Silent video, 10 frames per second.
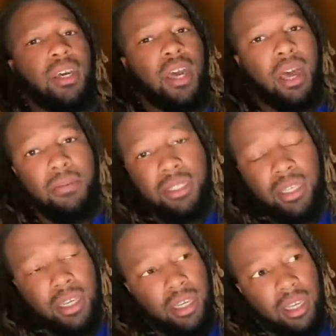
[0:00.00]

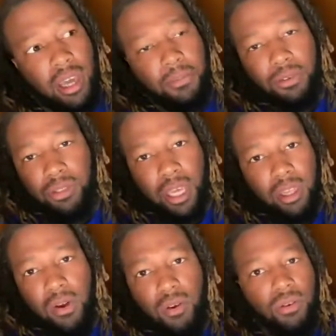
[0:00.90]
Amazon can help you stay
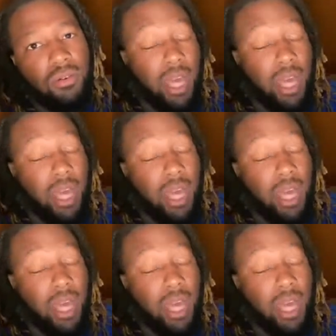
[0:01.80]
local.